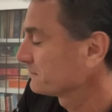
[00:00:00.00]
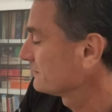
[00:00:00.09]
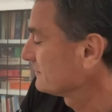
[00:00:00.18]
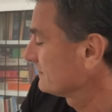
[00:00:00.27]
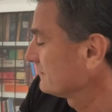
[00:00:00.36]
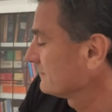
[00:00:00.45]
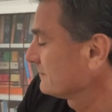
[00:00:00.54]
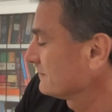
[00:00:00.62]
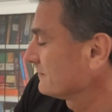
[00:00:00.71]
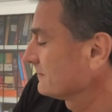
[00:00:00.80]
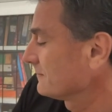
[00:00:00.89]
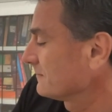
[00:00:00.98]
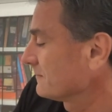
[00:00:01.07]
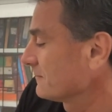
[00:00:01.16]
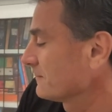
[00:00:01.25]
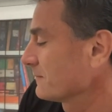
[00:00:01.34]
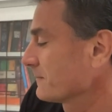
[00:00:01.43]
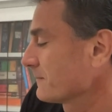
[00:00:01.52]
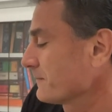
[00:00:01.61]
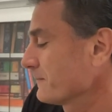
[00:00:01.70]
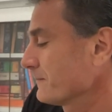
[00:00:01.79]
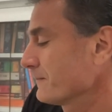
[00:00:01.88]

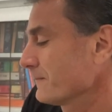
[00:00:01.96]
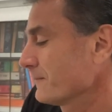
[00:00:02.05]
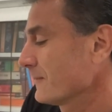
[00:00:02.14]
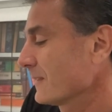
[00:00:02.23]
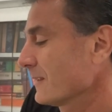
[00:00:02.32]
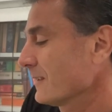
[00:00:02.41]
[no speech]